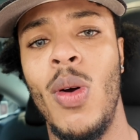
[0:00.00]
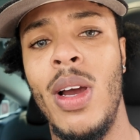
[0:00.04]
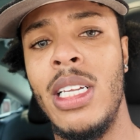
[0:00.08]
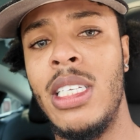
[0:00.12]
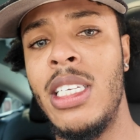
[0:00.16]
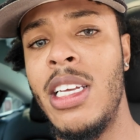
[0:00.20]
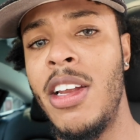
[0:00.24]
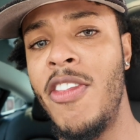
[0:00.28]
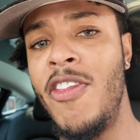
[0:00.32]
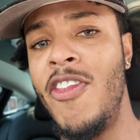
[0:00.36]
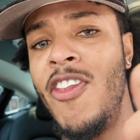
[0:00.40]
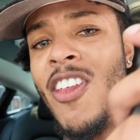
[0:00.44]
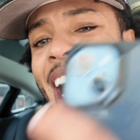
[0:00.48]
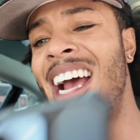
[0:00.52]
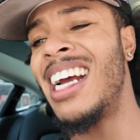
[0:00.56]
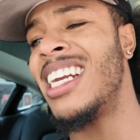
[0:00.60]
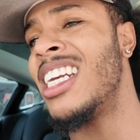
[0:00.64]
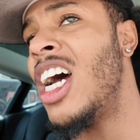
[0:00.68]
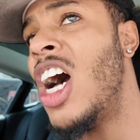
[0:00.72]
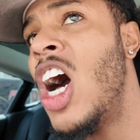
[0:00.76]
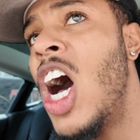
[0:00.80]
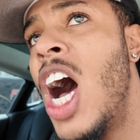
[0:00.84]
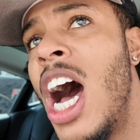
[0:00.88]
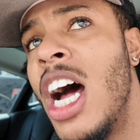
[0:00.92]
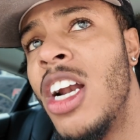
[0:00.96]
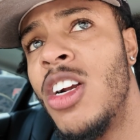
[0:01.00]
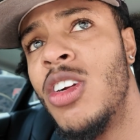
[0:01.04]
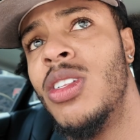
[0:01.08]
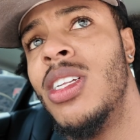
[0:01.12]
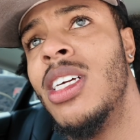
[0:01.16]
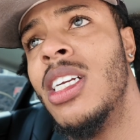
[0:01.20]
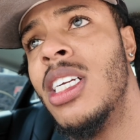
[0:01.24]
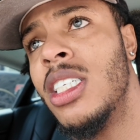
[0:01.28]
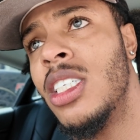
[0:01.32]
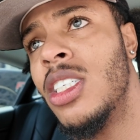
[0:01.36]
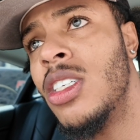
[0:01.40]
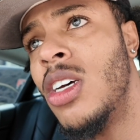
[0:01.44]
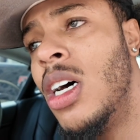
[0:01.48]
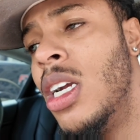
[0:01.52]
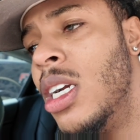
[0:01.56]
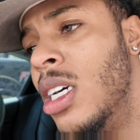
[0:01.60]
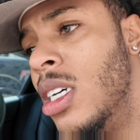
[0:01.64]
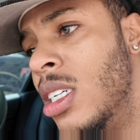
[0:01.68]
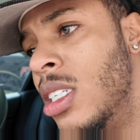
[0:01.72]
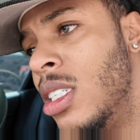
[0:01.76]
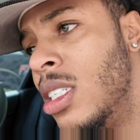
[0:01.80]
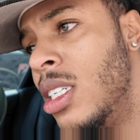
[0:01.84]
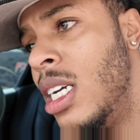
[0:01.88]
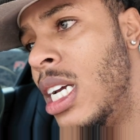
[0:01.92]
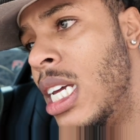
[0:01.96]
it's in fact hotter than a sauna
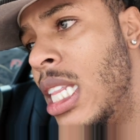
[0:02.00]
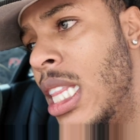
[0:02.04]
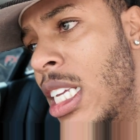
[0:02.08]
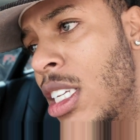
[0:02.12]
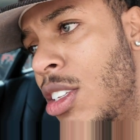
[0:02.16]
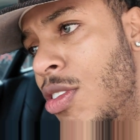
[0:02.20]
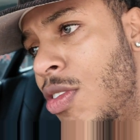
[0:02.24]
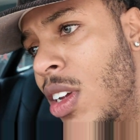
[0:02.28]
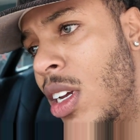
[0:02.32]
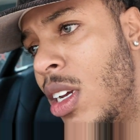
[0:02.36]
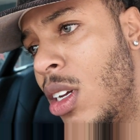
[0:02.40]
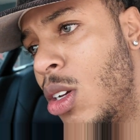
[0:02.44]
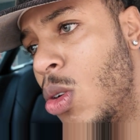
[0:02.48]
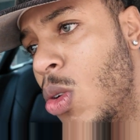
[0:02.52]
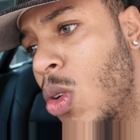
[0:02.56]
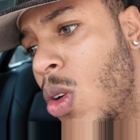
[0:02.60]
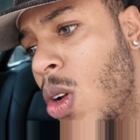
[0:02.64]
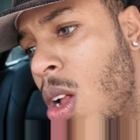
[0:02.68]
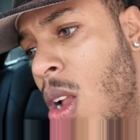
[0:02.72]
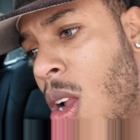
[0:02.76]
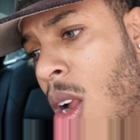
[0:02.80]
in this vehicle.